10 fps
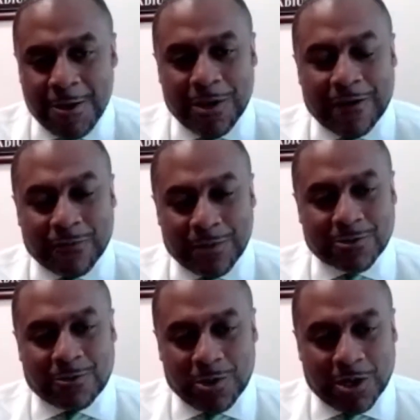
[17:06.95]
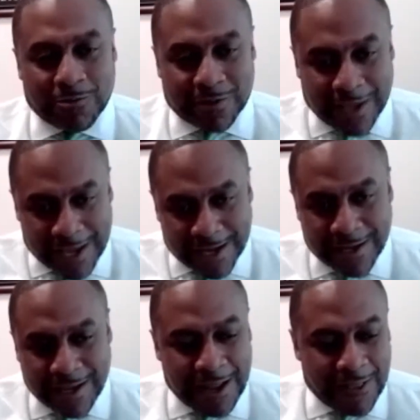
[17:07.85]
We have to make sure that we
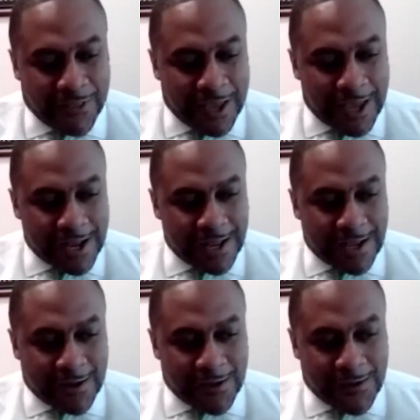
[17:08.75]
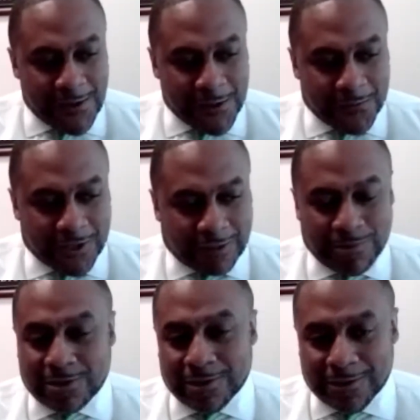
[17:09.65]
understand that,
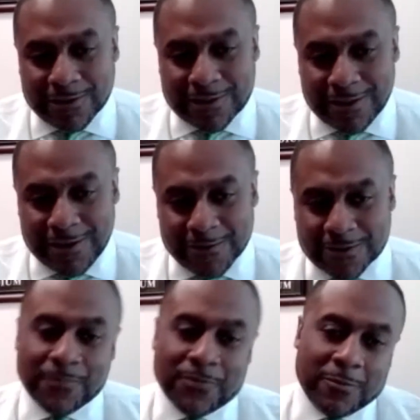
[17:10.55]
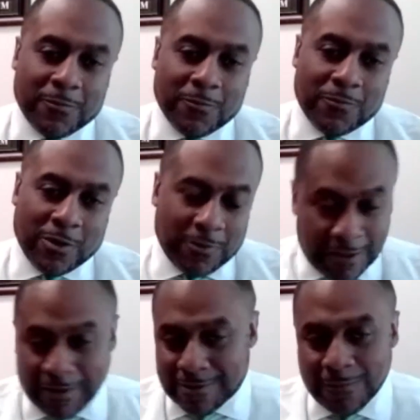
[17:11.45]
just because, something, and
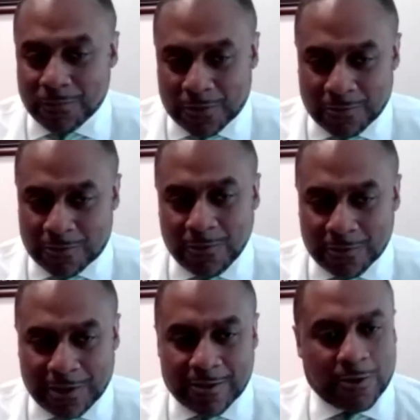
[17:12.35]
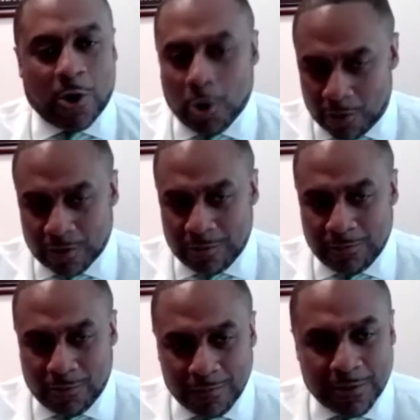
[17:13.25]
there's certain cases that are always going to be
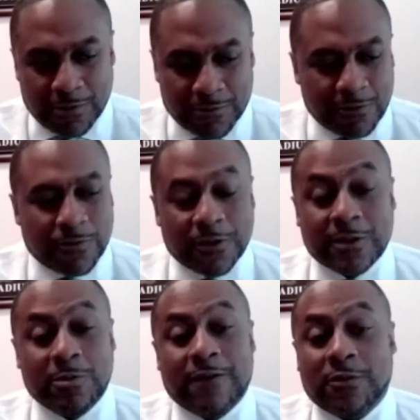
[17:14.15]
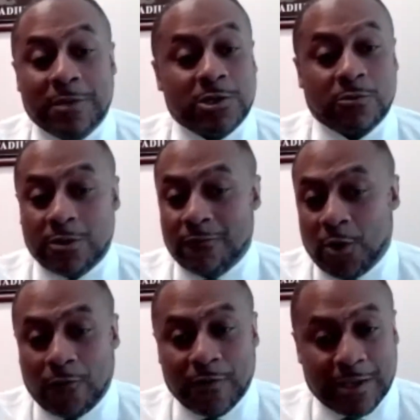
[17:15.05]
important, but there's certain things that we have to make sure the
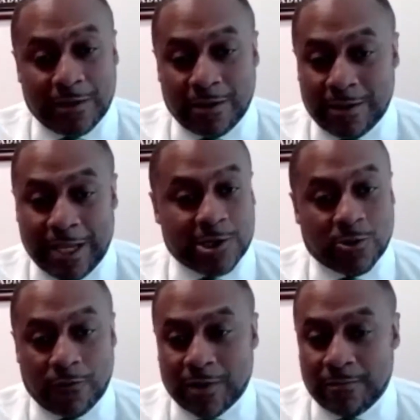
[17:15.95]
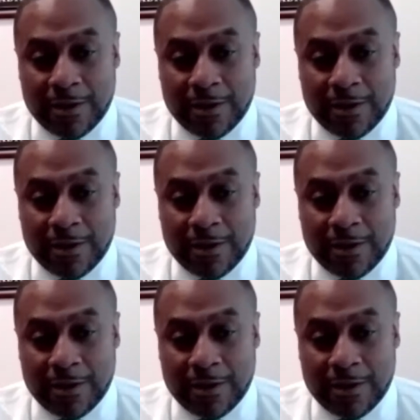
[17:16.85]
evolving nature of,